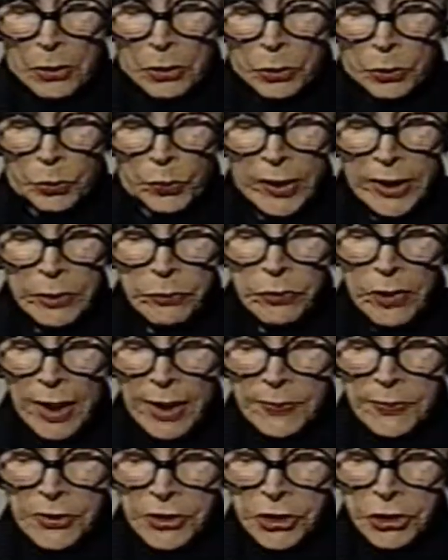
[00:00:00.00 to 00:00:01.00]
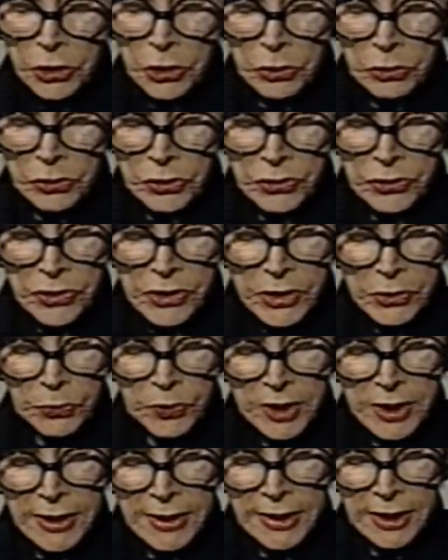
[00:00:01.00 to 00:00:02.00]
We rubbed shoulders
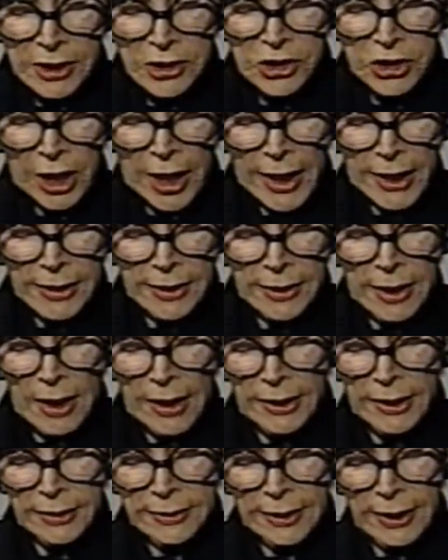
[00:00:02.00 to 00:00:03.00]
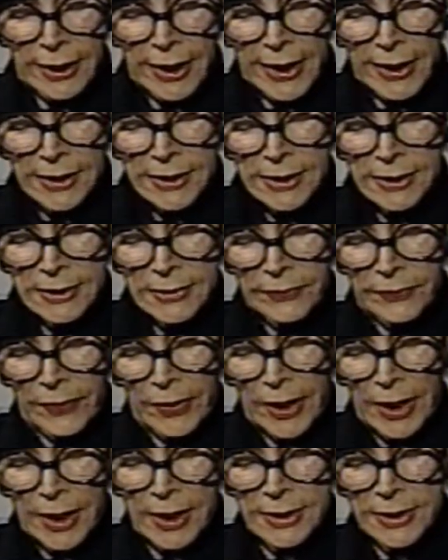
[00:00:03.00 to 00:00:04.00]
with such iconoclasts
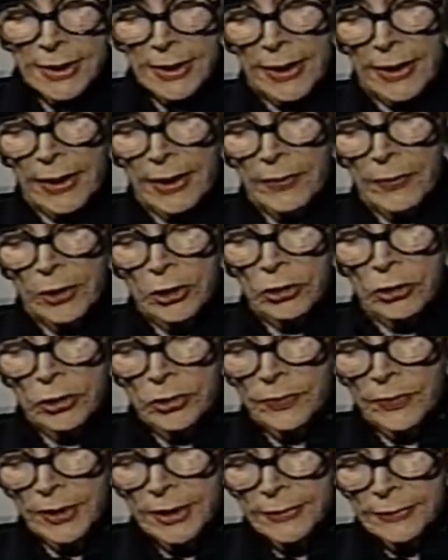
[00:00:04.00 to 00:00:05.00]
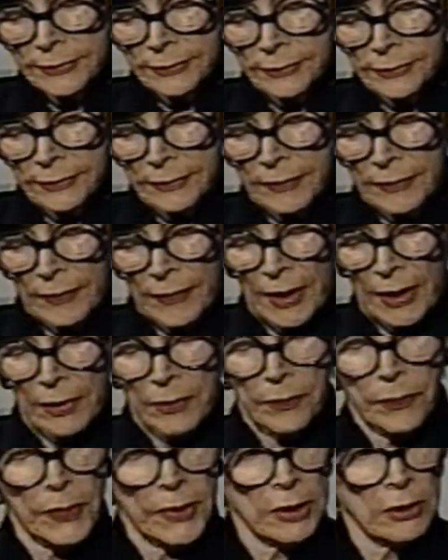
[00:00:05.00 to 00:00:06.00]
as Emma Goldman,
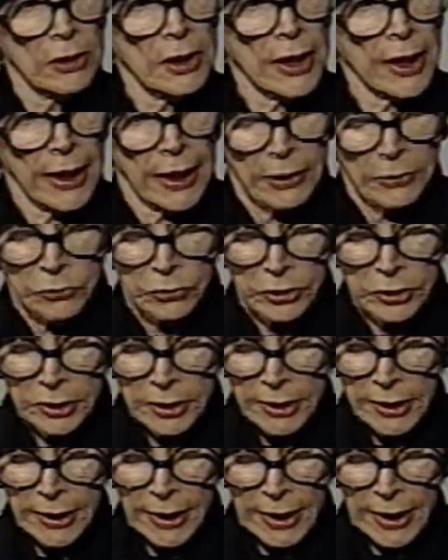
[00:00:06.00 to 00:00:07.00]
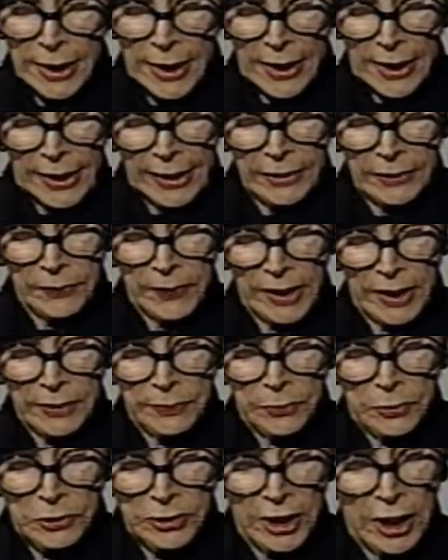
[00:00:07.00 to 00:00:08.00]
Bill Haywood, and
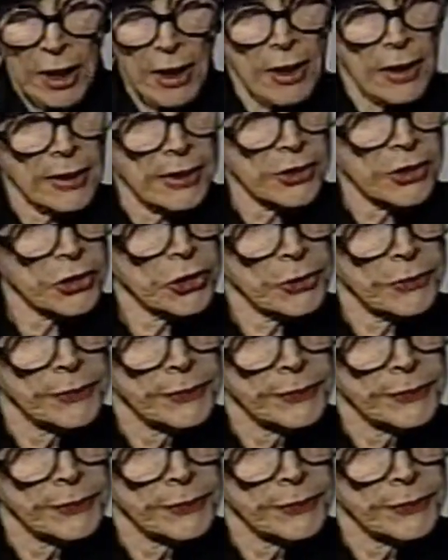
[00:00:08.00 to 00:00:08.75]
Mabel Dodge.